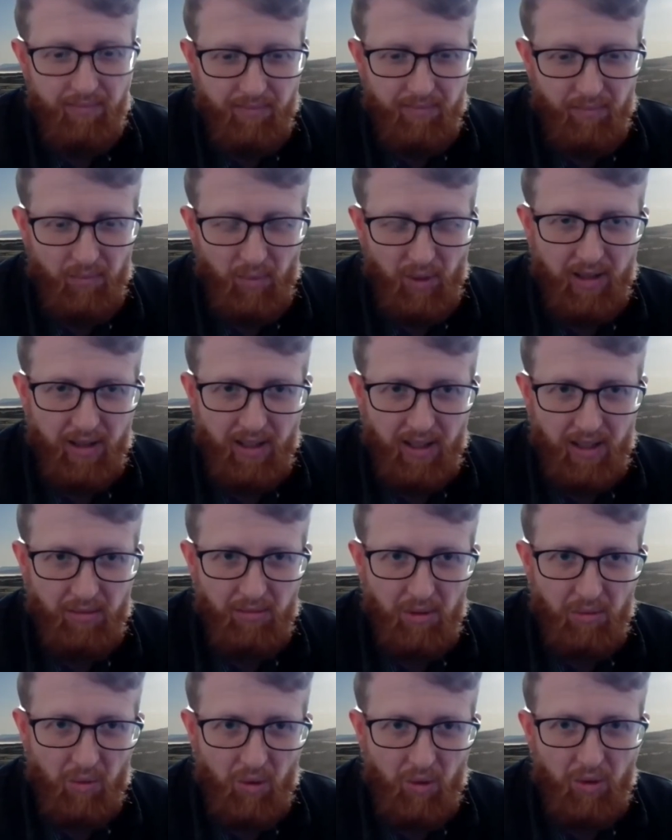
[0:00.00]
We then get
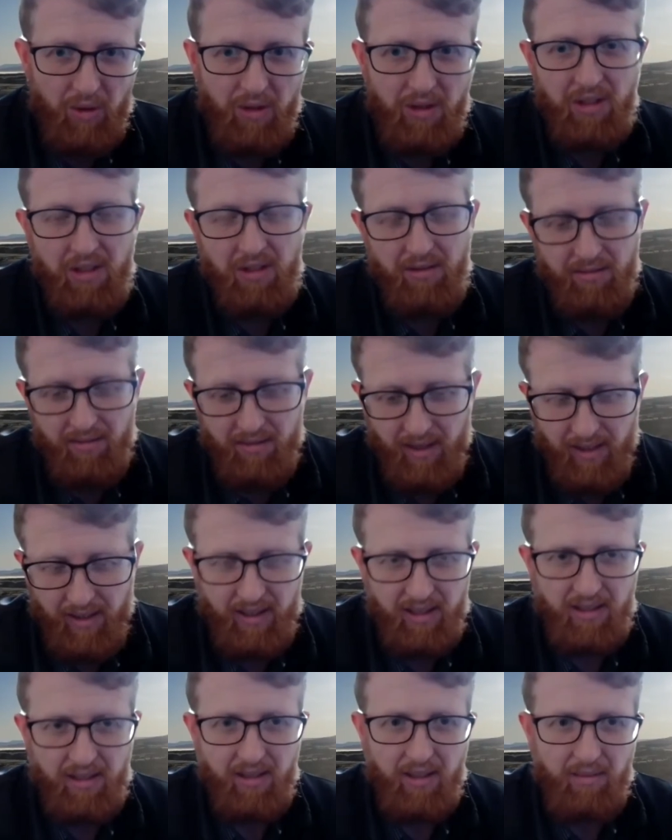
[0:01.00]
rewards, and
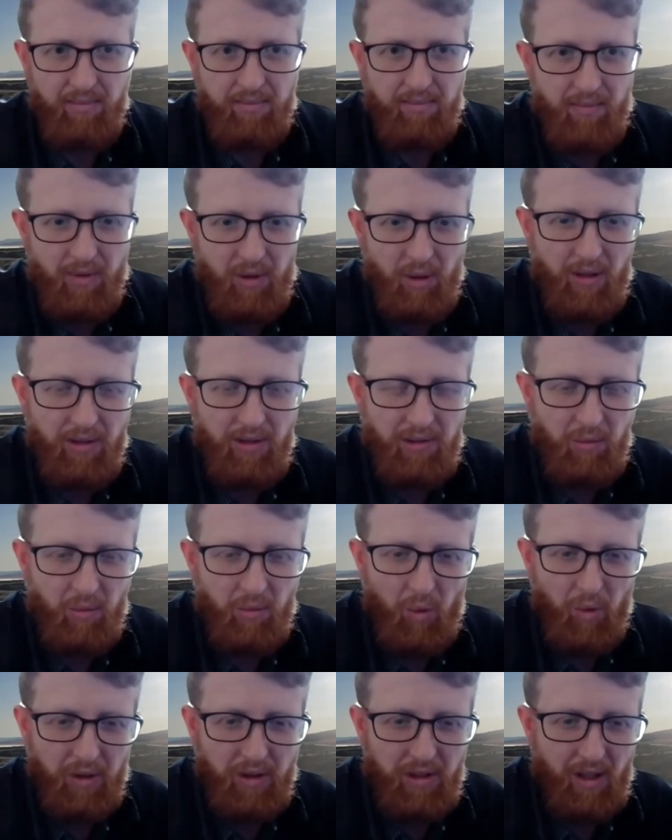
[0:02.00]
that's a, those
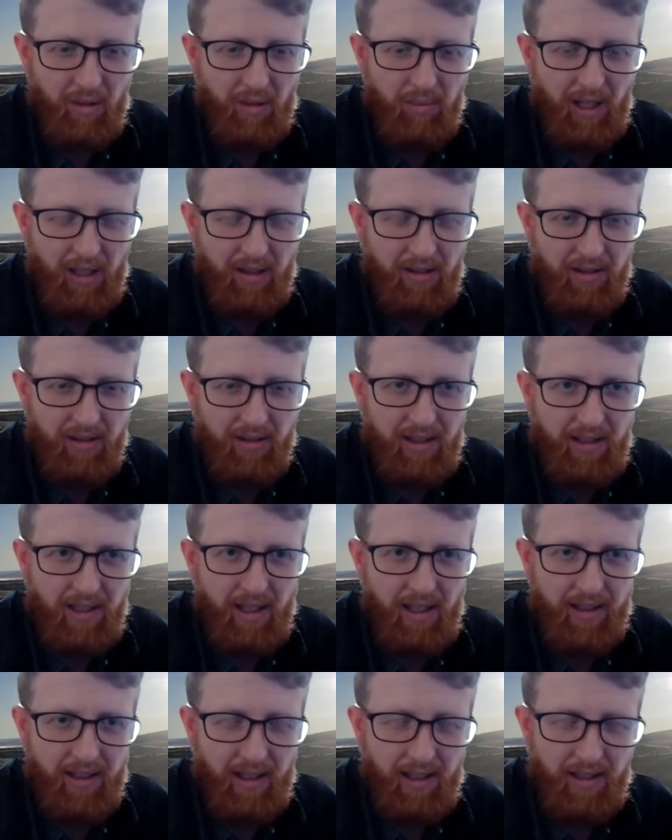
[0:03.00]
rewards go back to the
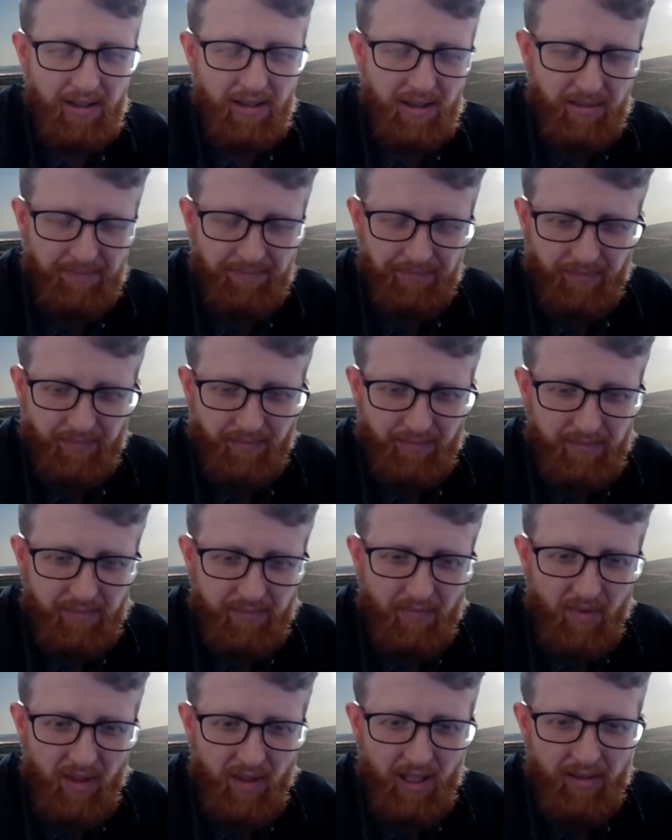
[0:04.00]
delegators.
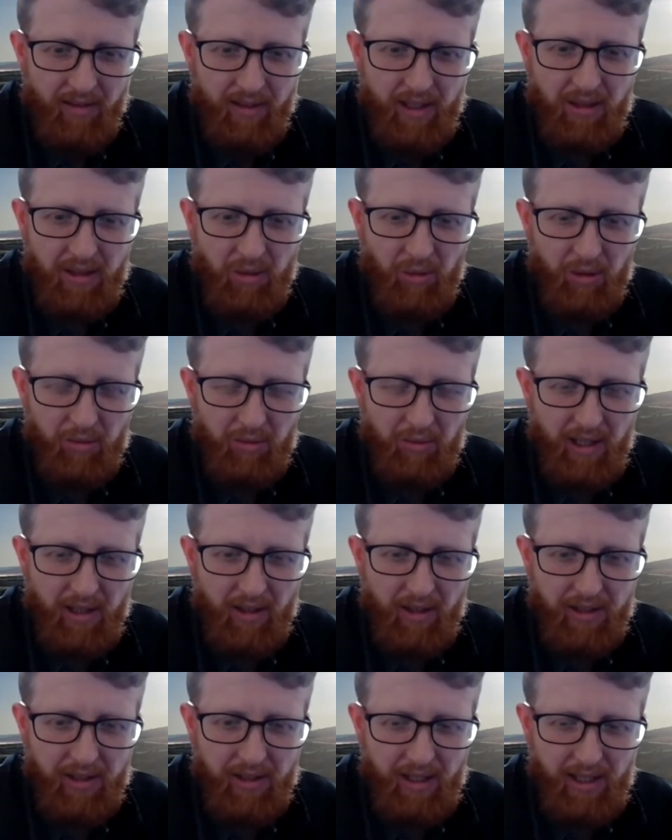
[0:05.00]
That's all
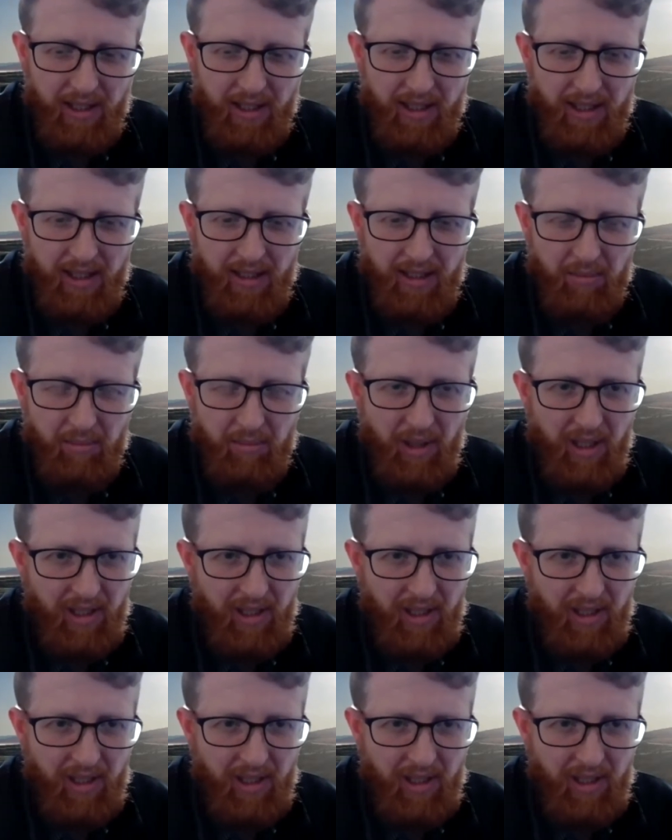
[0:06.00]
around been